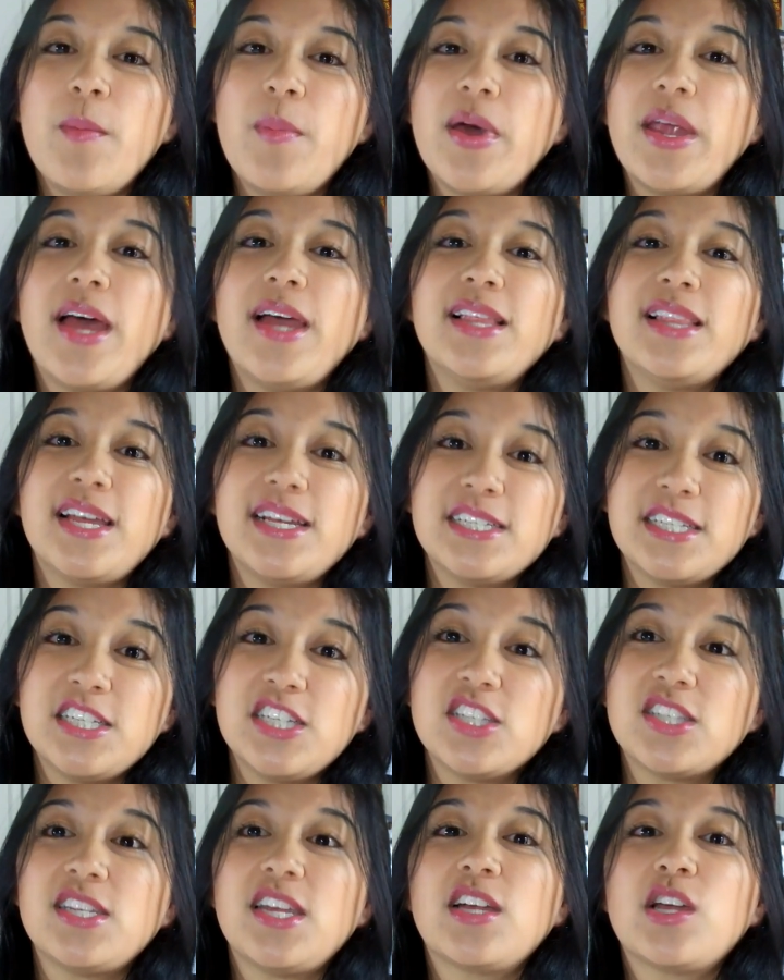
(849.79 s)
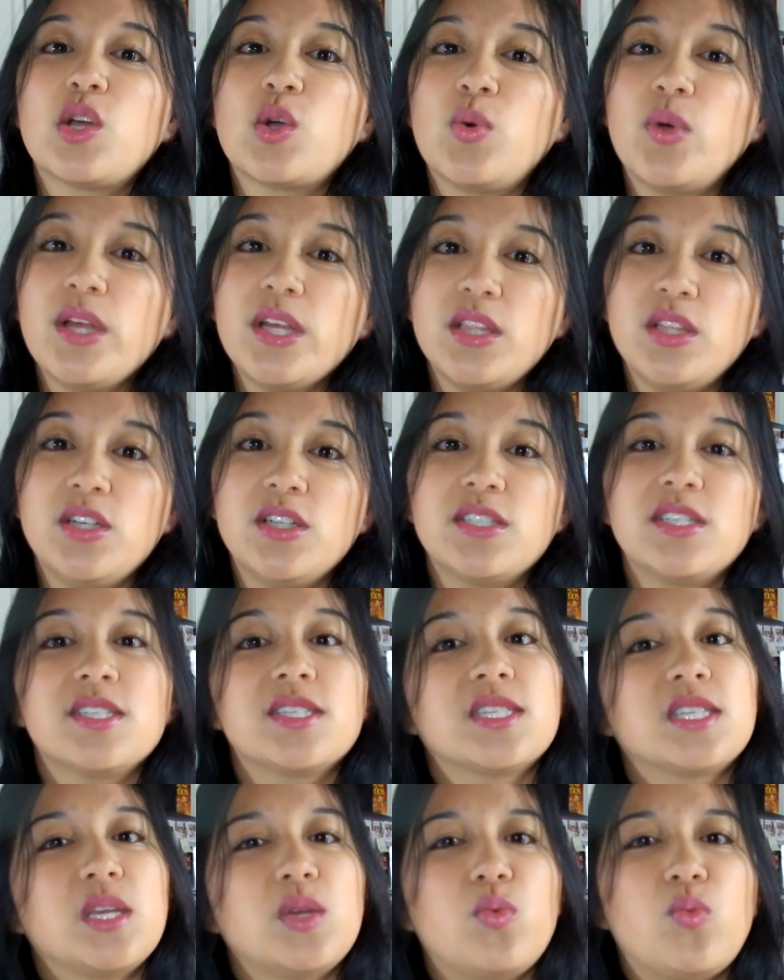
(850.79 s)
But I like to just take a quick look to
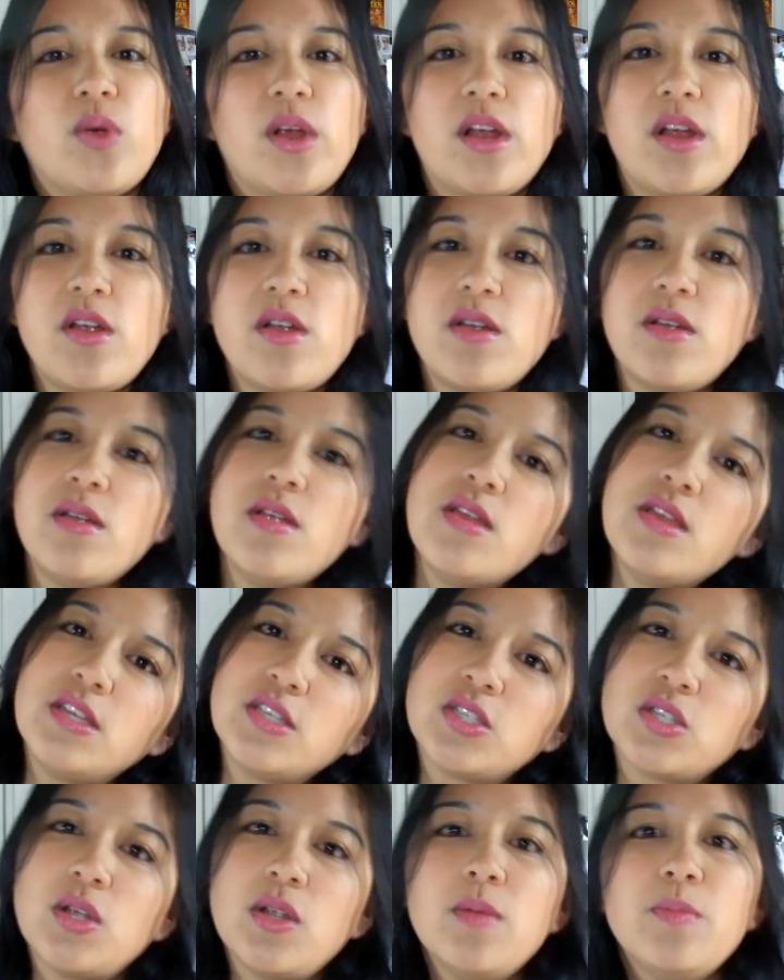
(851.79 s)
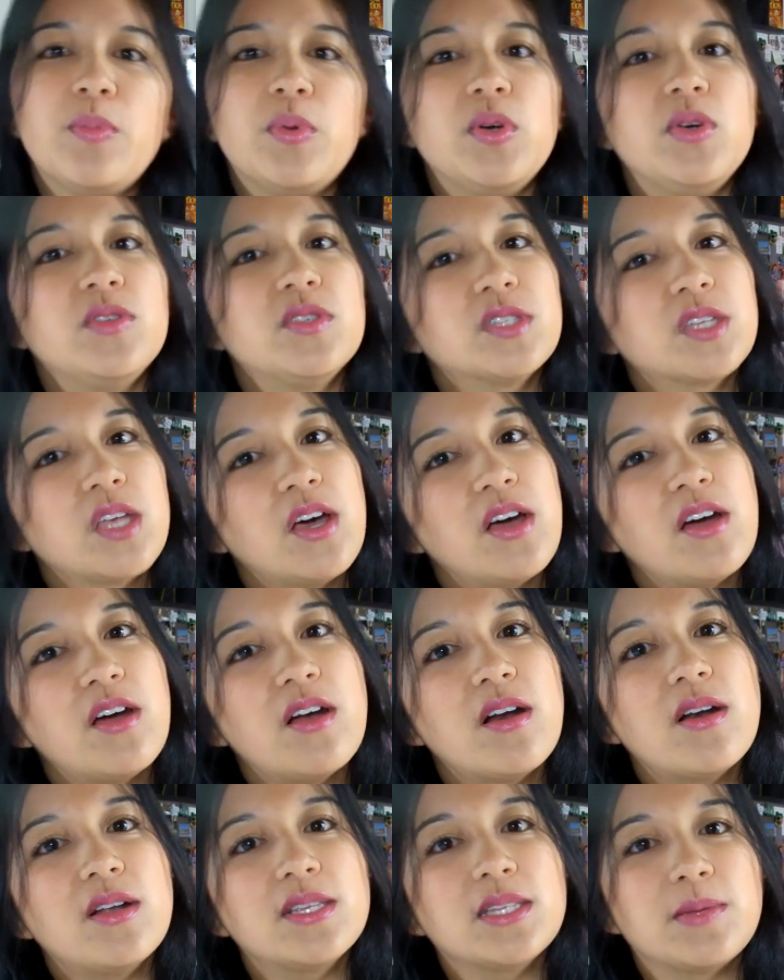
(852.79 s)
see where certain booths
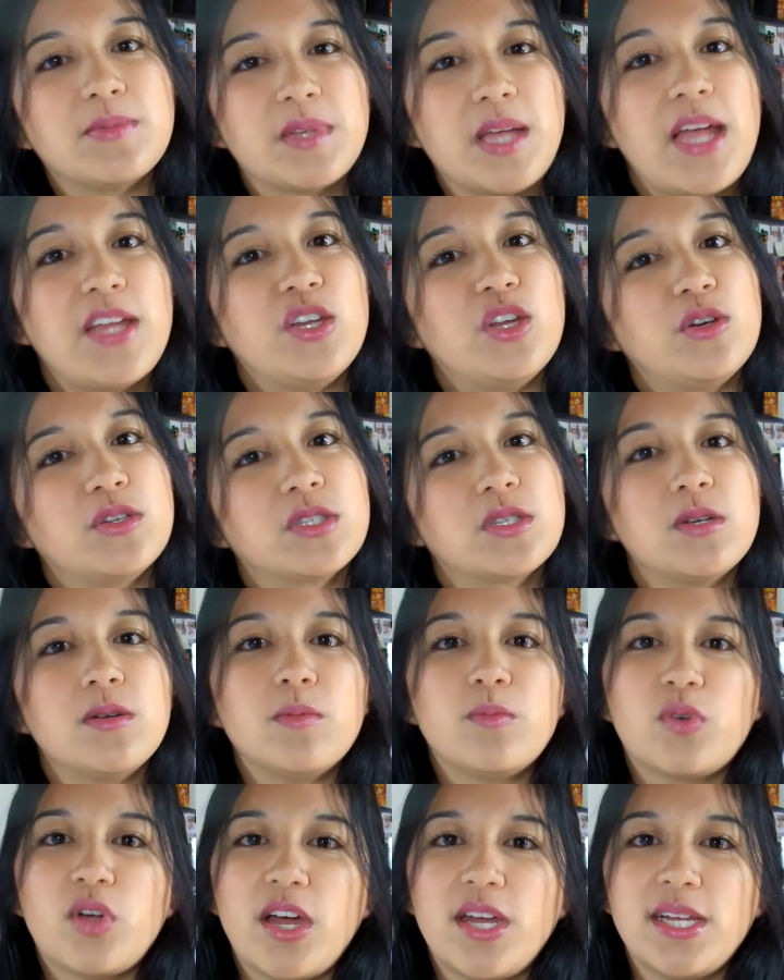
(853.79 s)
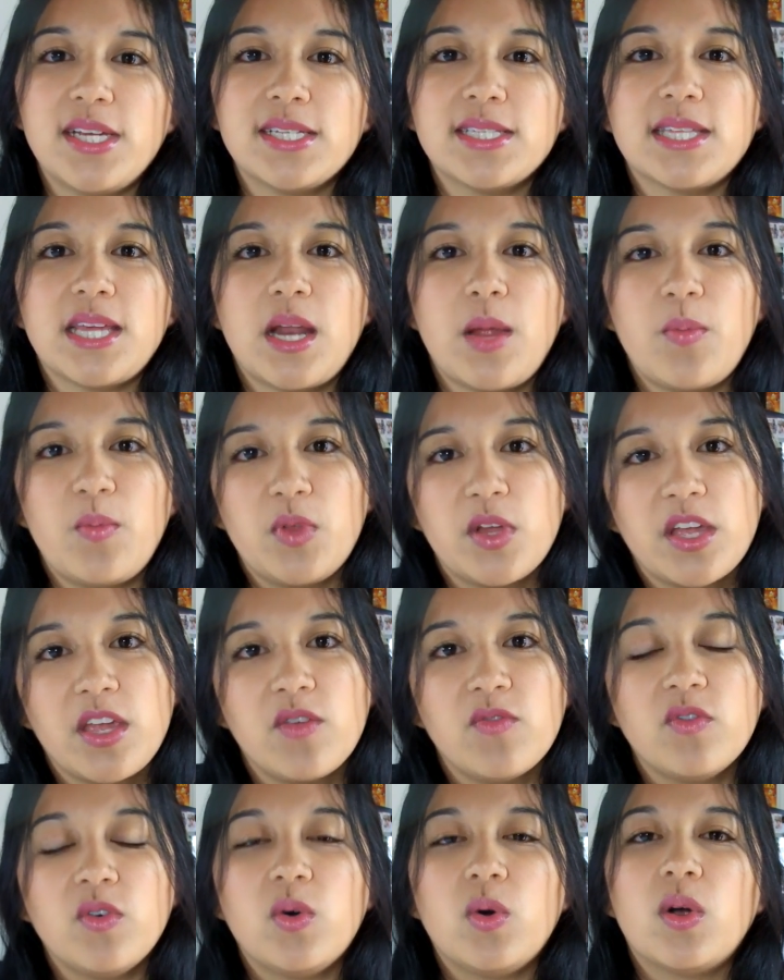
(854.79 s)
are. I know certain products that I'm
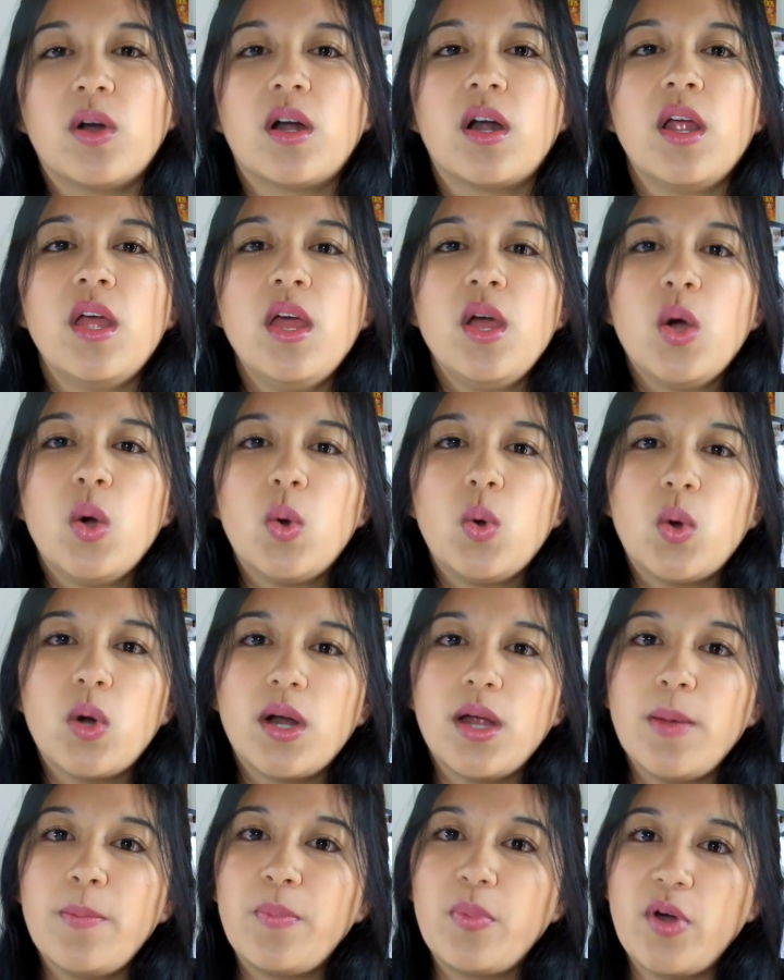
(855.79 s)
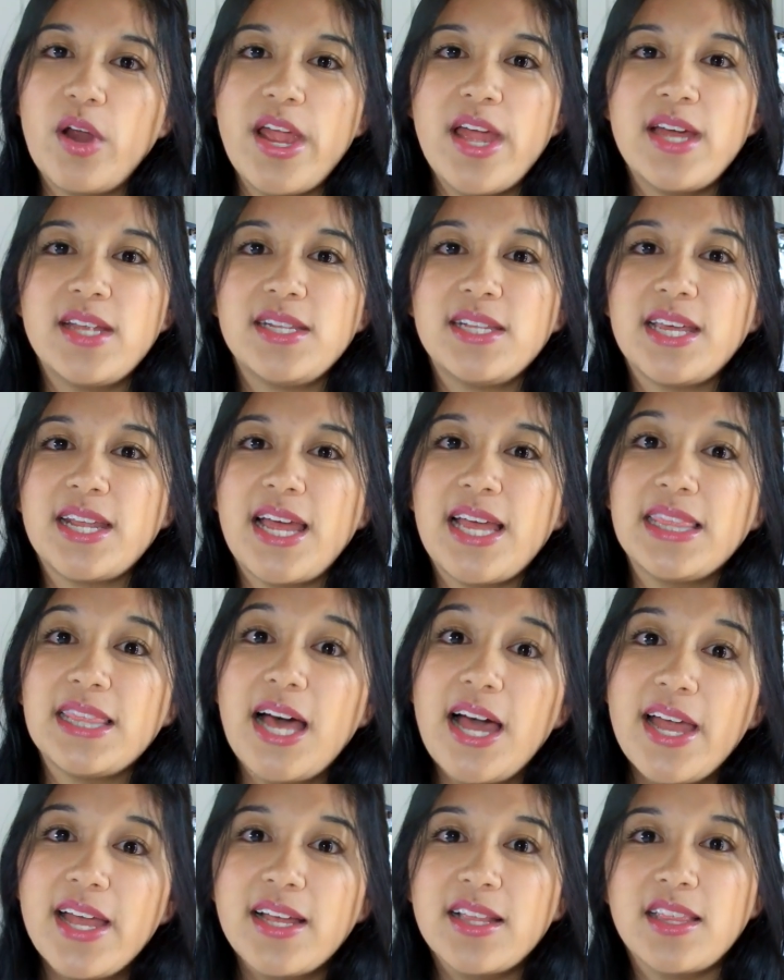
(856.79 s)
looking for, or a brand that I
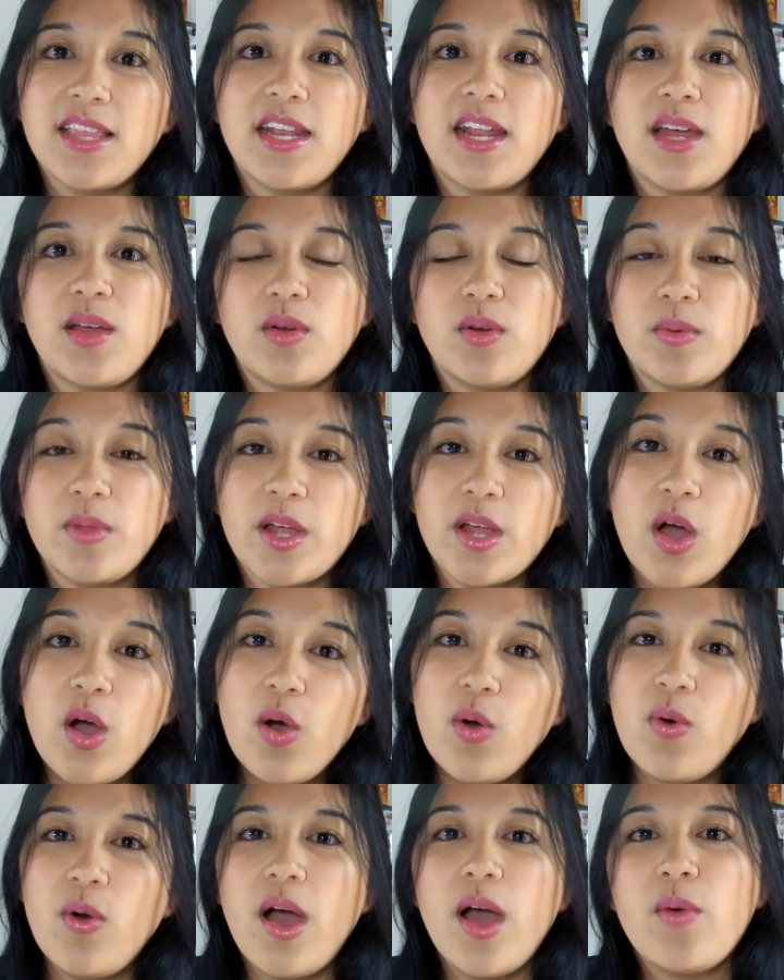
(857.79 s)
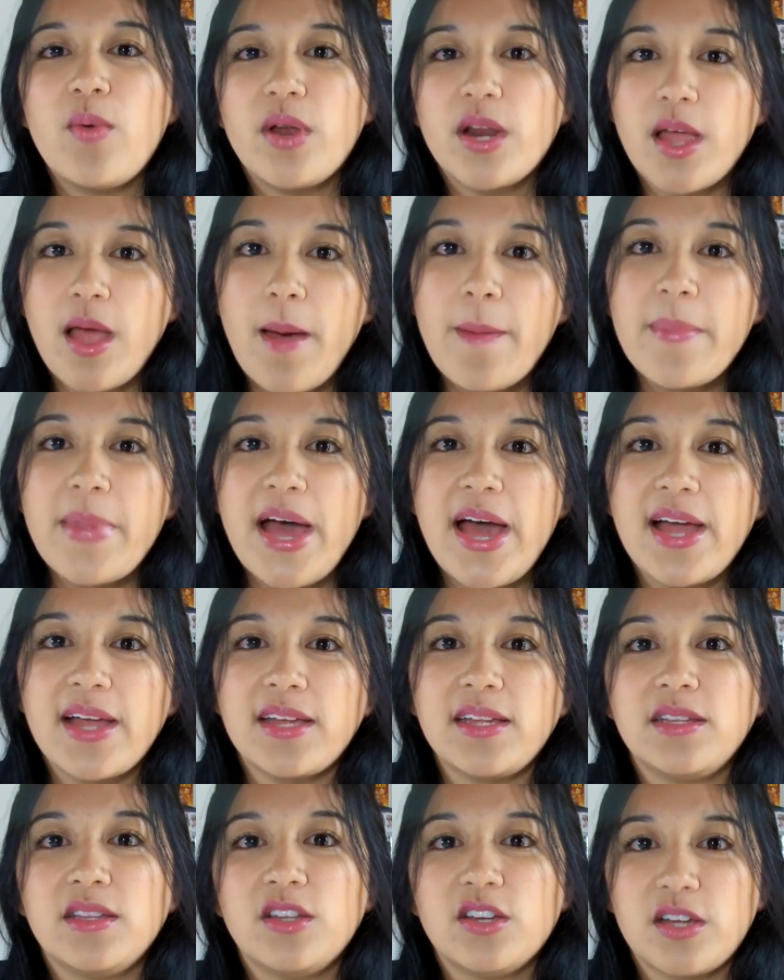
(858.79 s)
like that I'm like, oh, I want to come
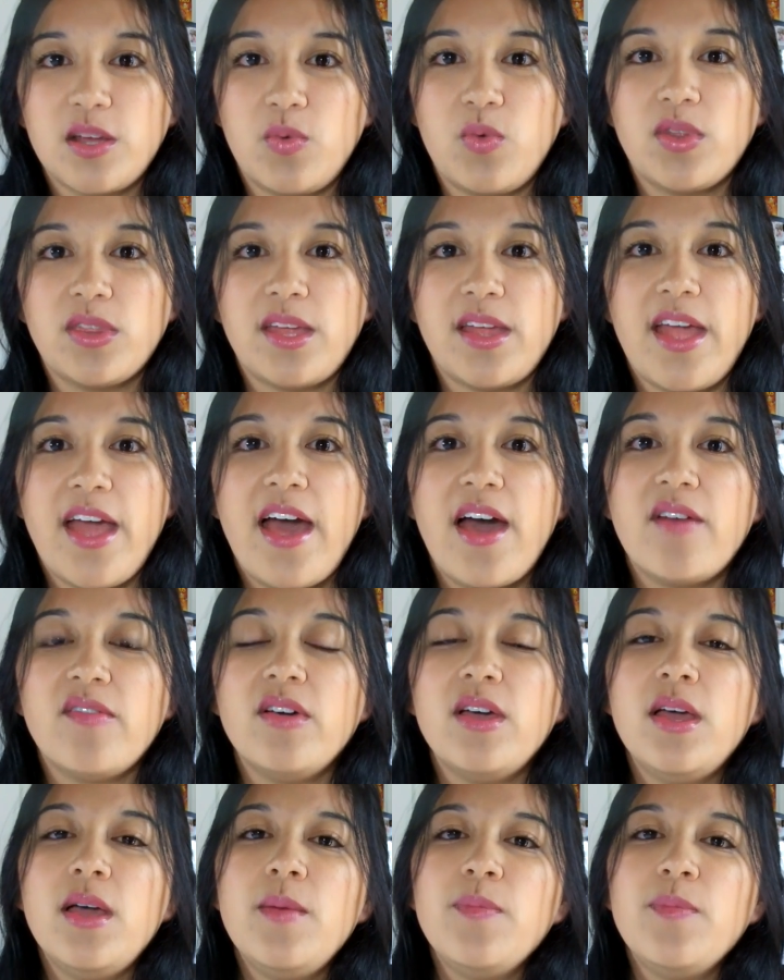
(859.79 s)
back and look at what they have.